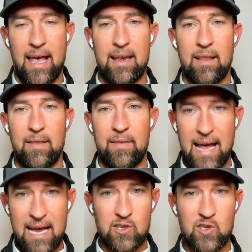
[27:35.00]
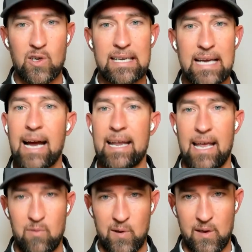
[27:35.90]
And that should guide
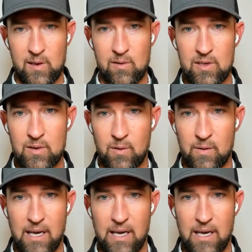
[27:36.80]
everything you do.